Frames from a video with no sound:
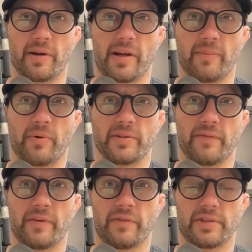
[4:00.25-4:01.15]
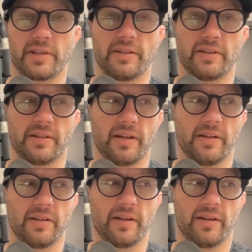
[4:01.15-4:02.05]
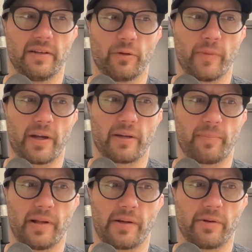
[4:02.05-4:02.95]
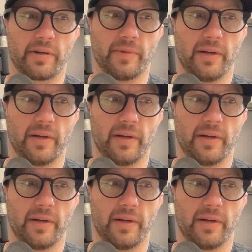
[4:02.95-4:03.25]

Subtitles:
8-points I've ever seen, and they were making a play on him.